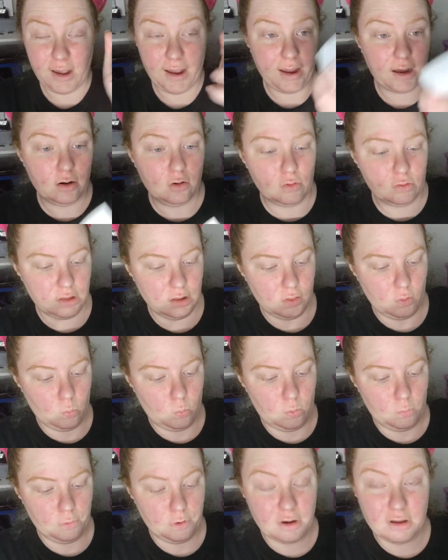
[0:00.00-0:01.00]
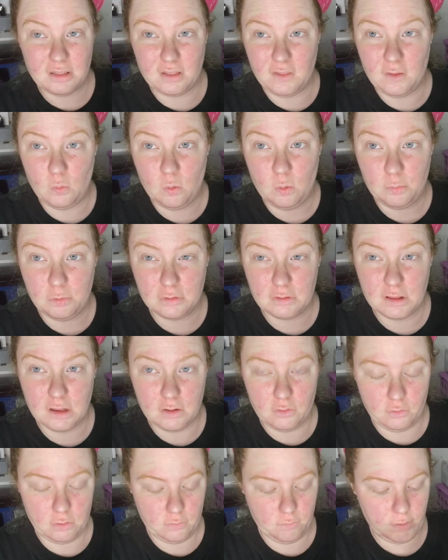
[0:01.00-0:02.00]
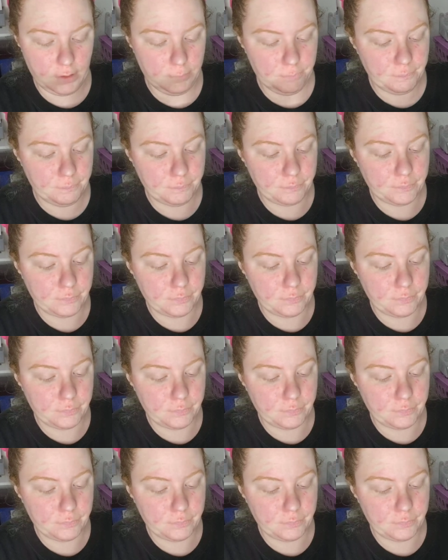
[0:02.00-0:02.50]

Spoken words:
I got it on sale at Walmart because I think Walmart's getting rid of it.